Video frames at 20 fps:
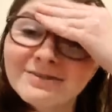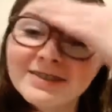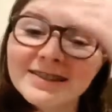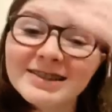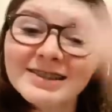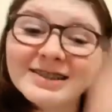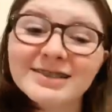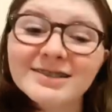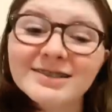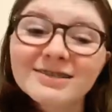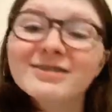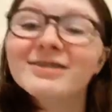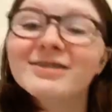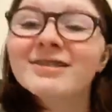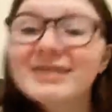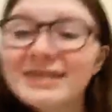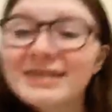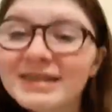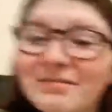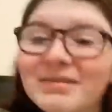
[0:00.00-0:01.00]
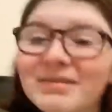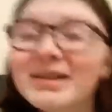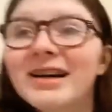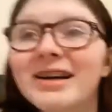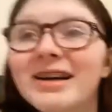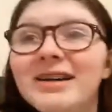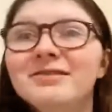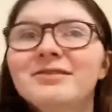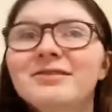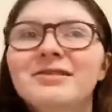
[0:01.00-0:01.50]
single goddamn
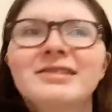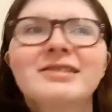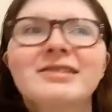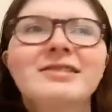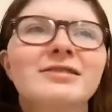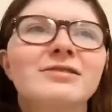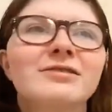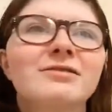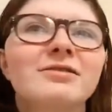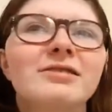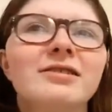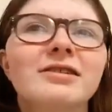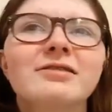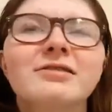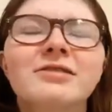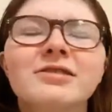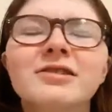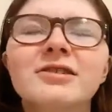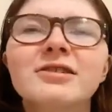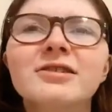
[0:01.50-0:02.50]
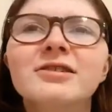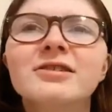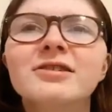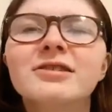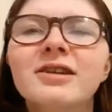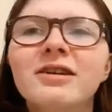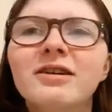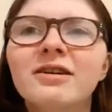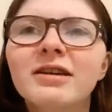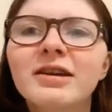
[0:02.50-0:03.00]
character in this story, they're such
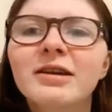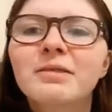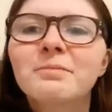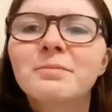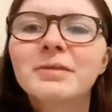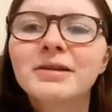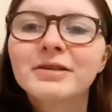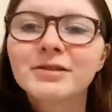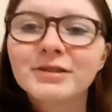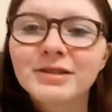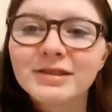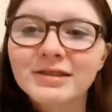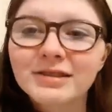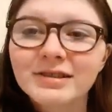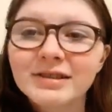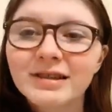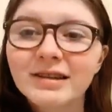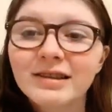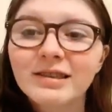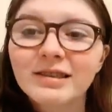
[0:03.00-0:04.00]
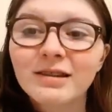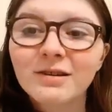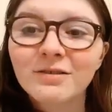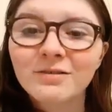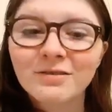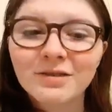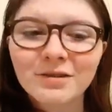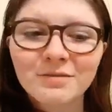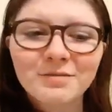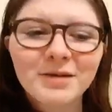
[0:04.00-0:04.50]
snarky bitches, and I love
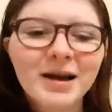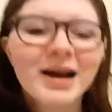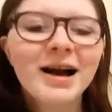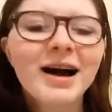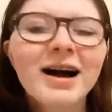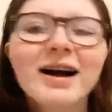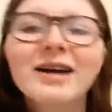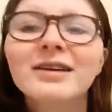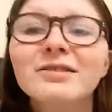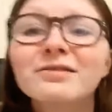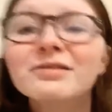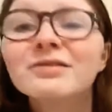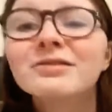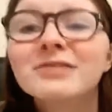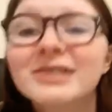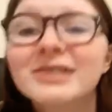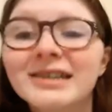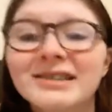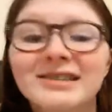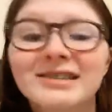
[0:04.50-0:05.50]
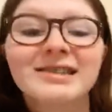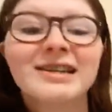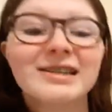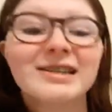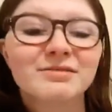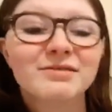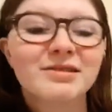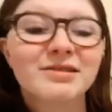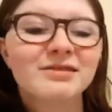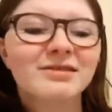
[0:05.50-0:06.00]
them. I know they're teens and that's
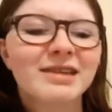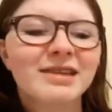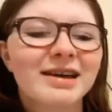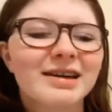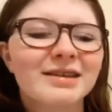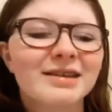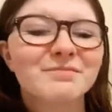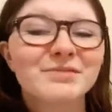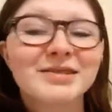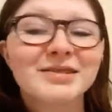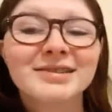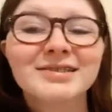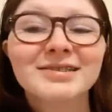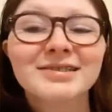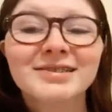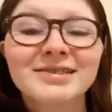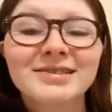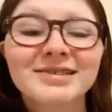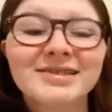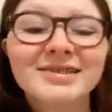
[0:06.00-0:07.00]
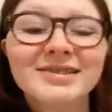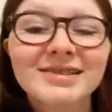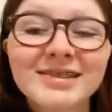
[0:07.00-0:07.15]
what they're like, but I just